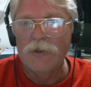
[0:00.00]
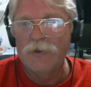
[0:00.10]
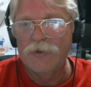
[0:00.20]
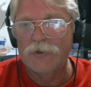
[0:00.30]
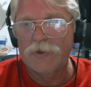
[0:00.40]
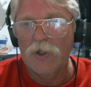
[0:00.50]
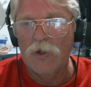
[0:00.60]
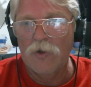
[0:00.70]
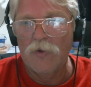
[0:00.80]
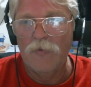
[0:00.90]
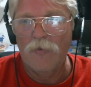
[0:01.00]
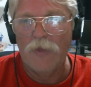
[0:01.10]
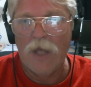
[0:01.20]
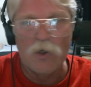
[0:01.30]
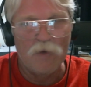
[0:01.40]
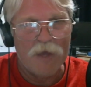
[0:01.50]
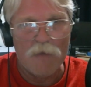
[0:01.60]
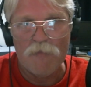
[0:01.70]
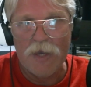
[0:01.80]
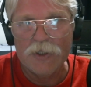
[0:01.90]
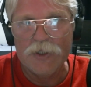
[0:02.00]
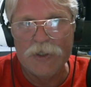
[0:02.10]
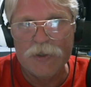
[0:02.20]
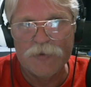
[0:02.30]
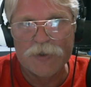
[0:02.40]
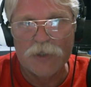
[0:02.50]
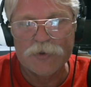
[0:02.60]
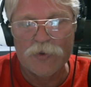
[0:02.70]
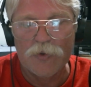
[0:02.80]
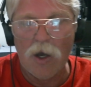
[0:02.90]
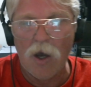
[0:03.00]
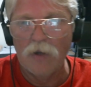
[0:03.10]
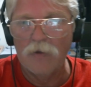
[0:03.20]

So I don't know if that made any sense or not.